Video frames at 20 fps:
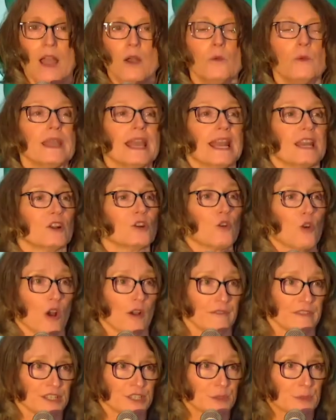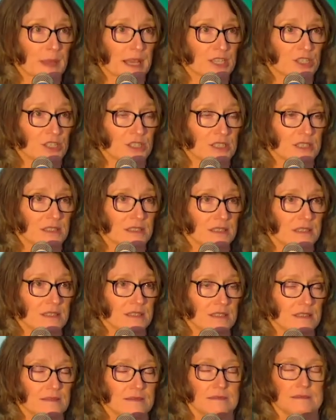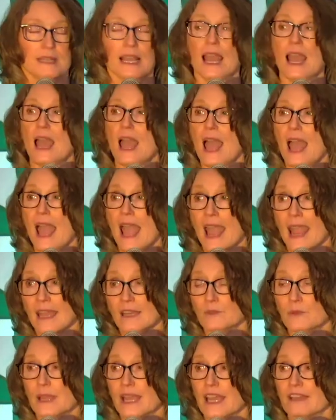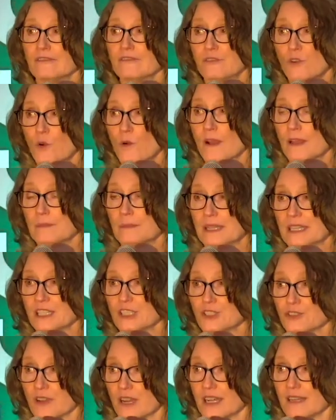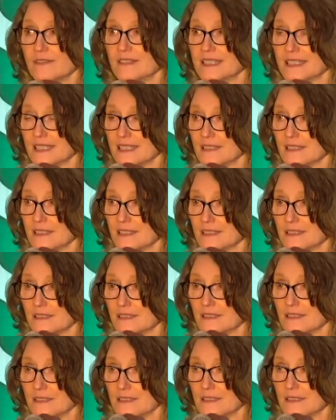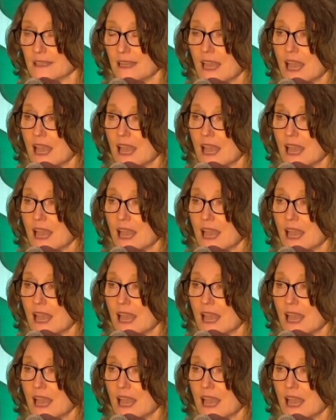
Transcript: We had a crawfish specialist, and we had four administrative assistants.